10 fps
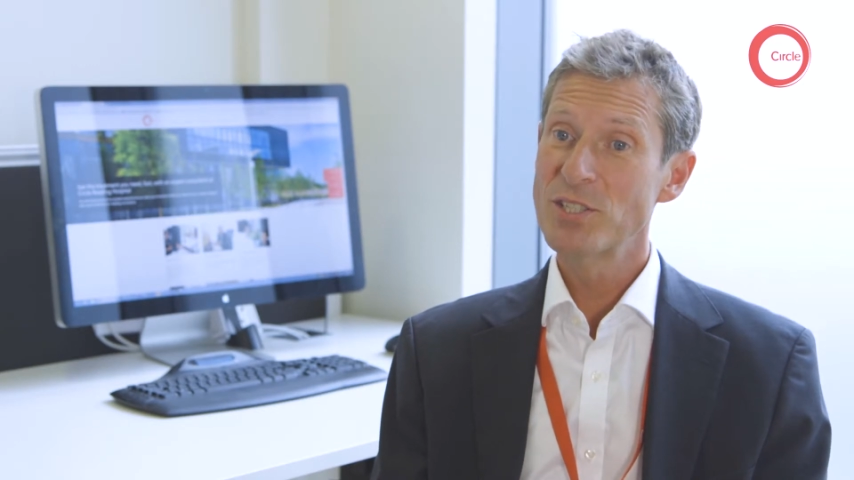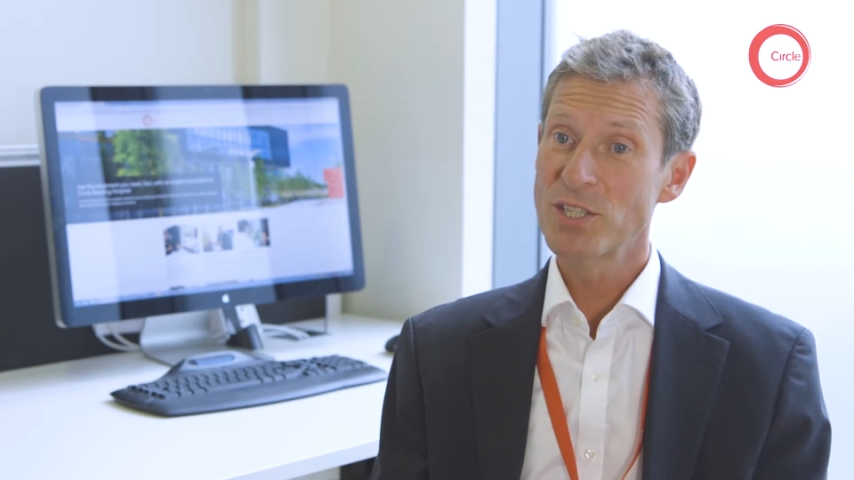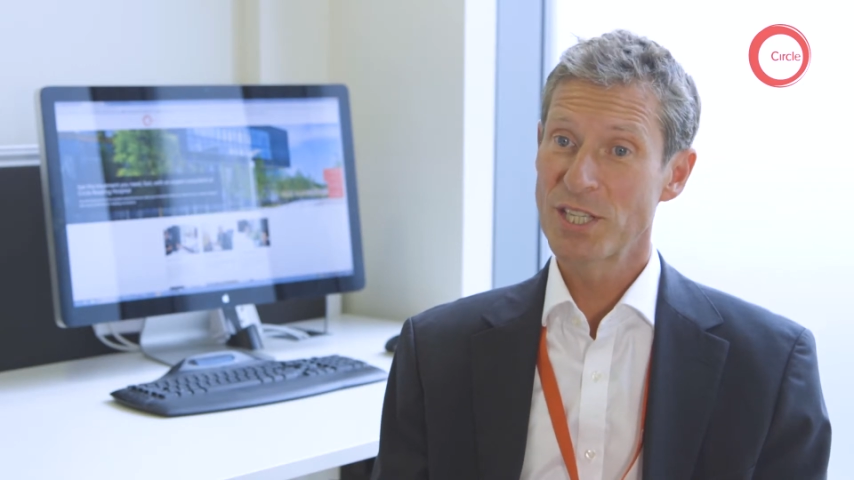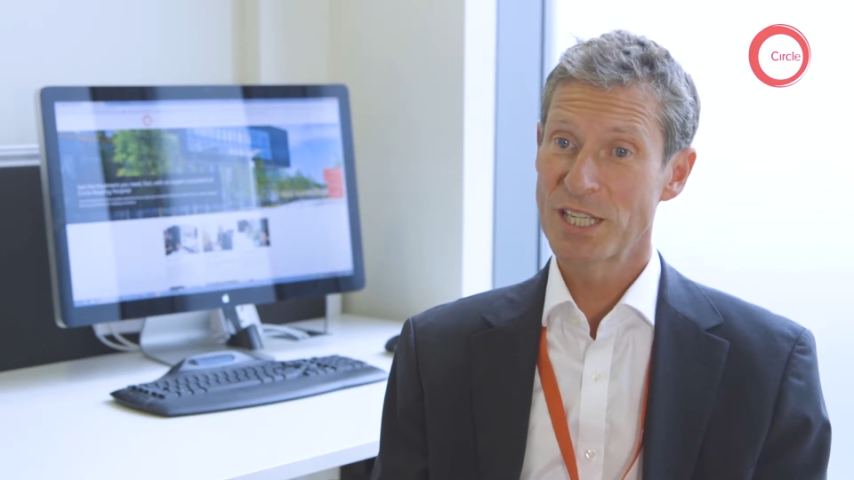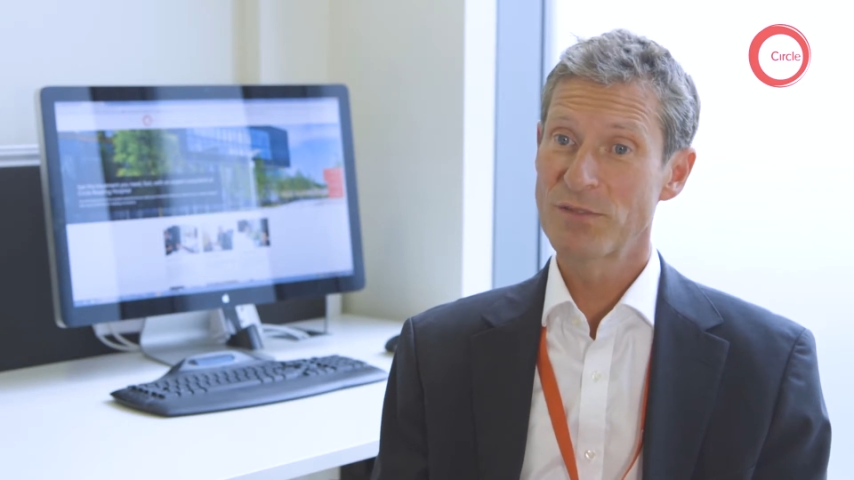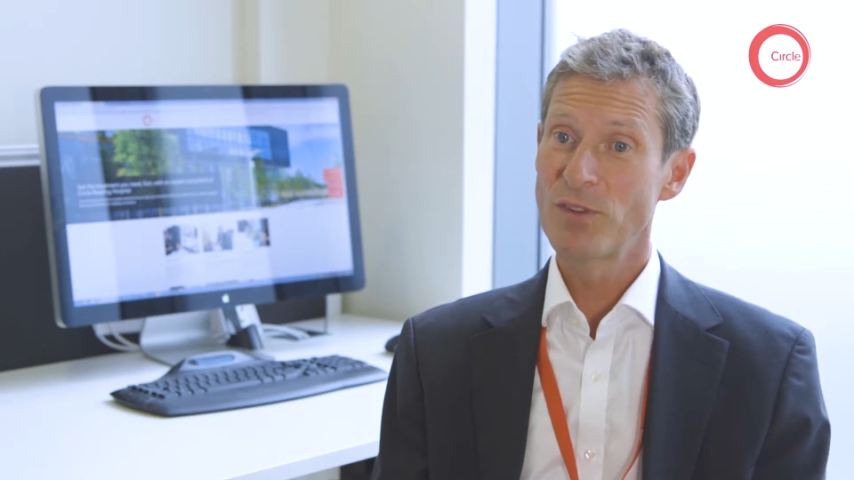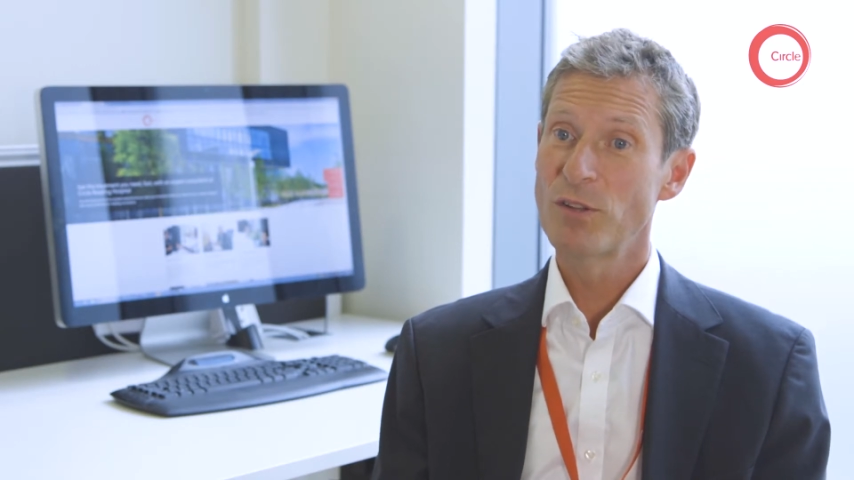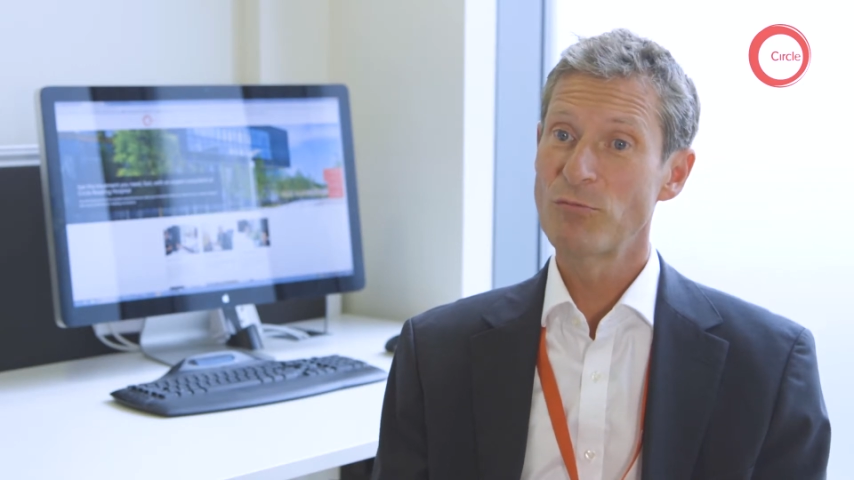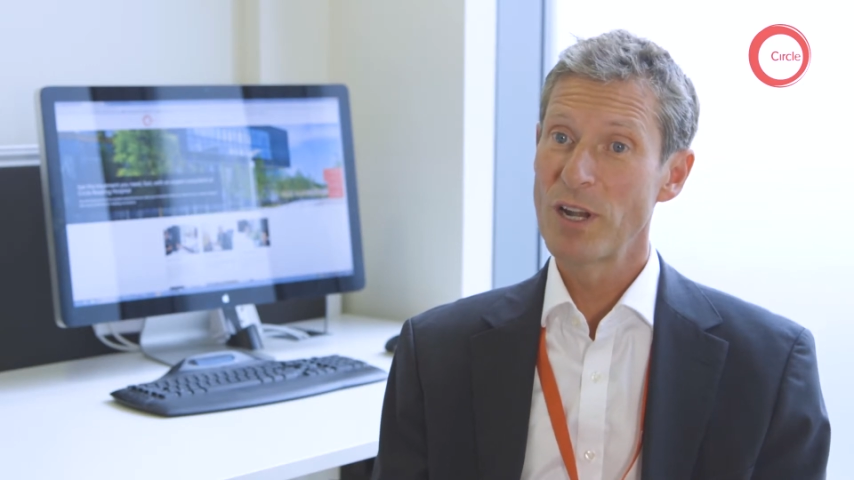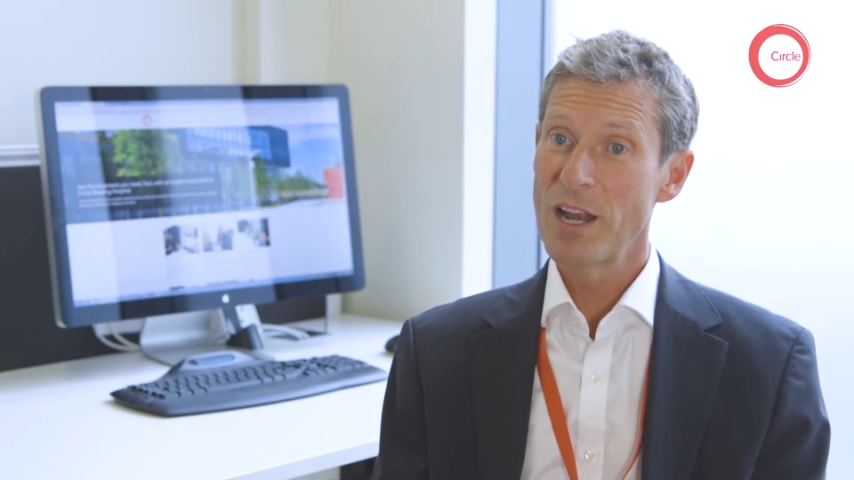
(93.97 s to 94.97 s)
successful
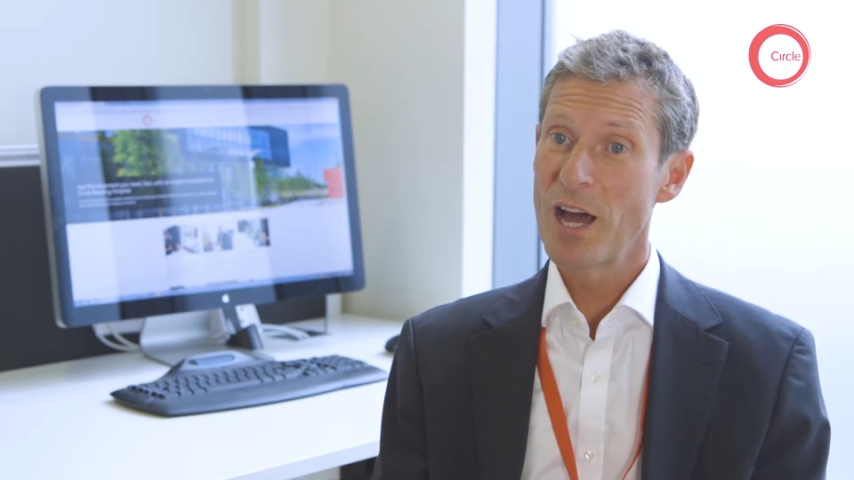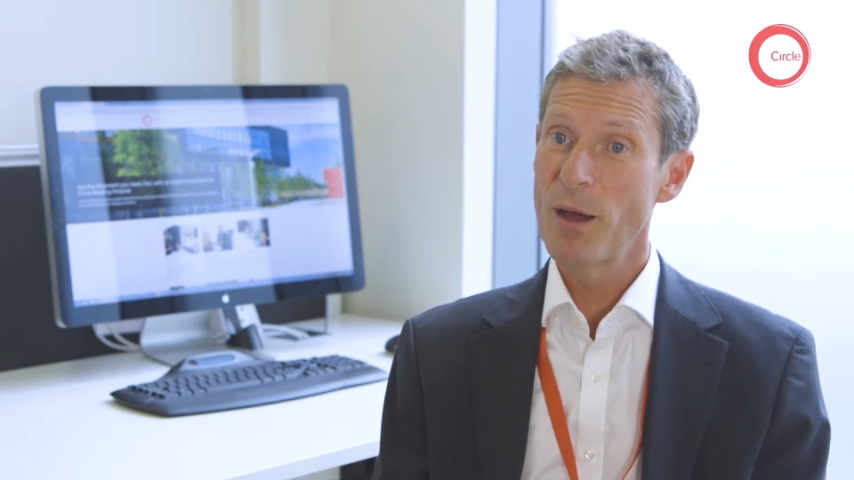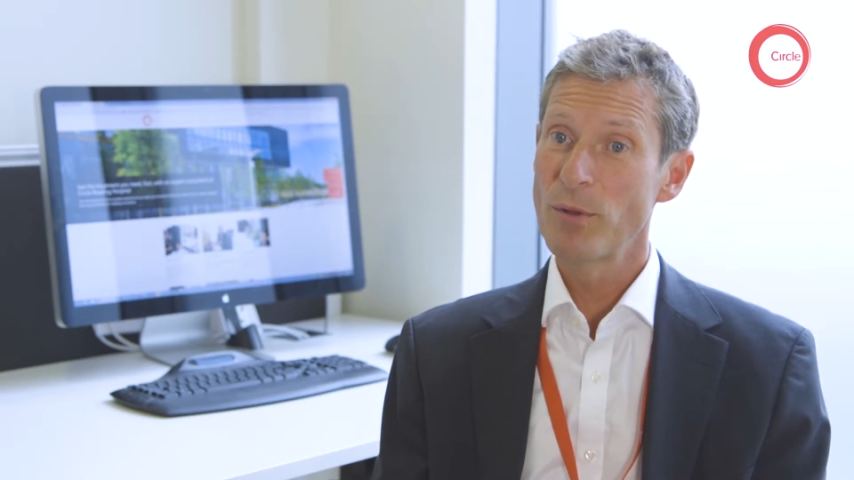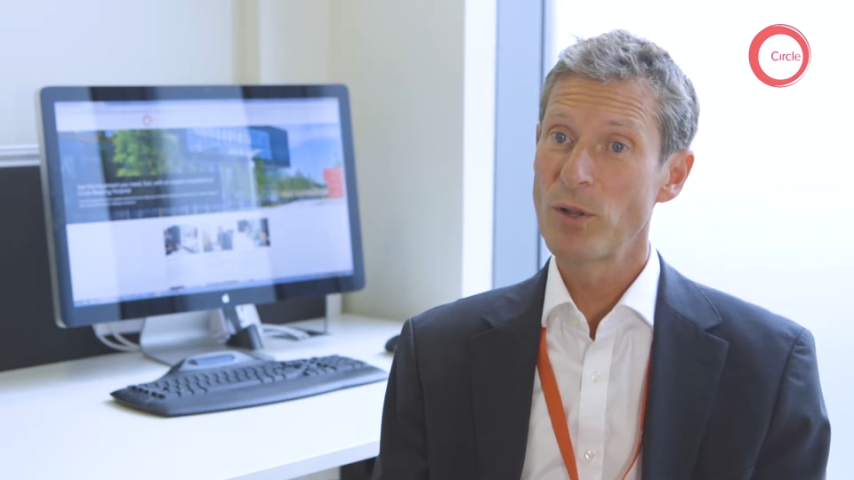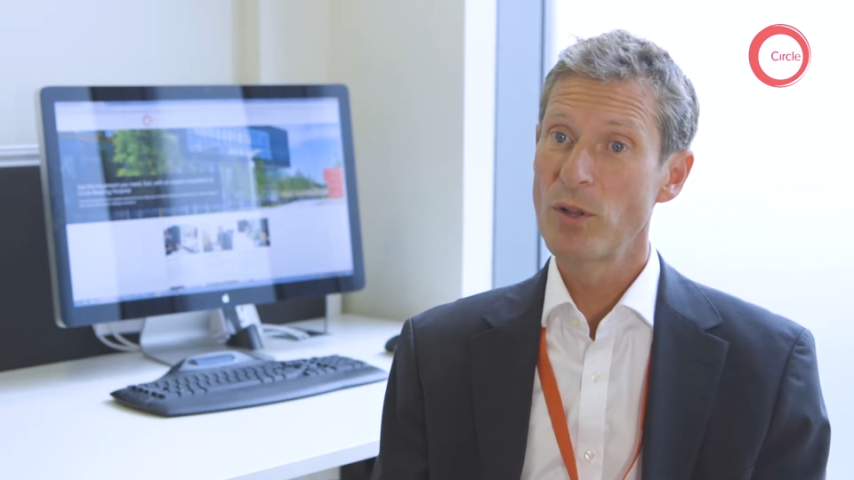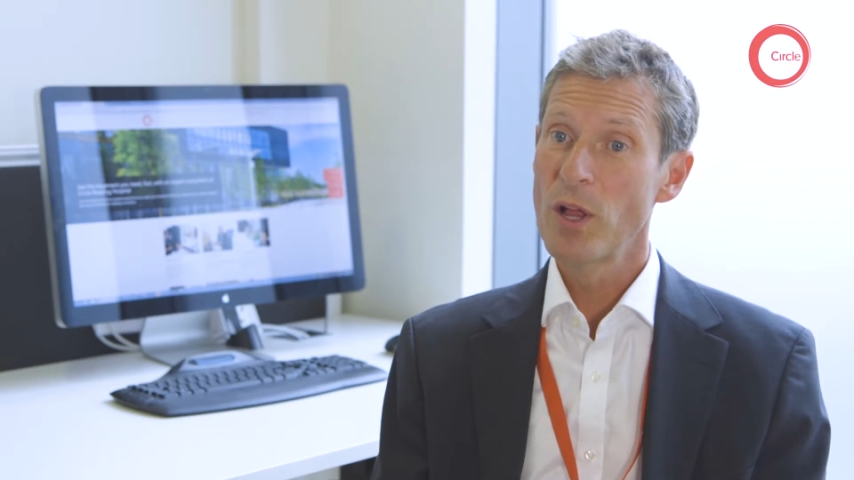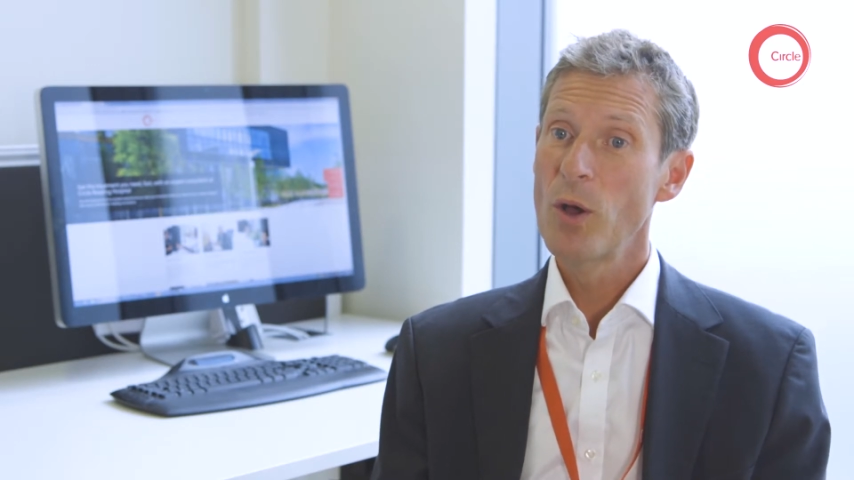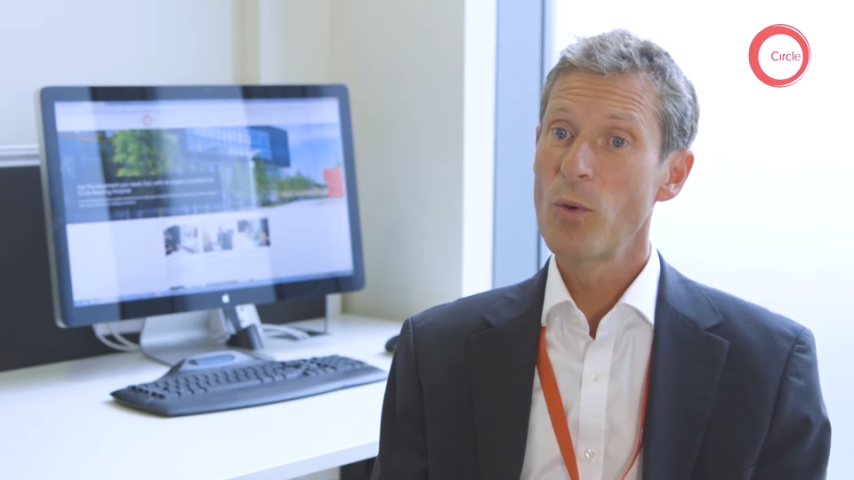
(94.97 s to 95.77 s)
and reliable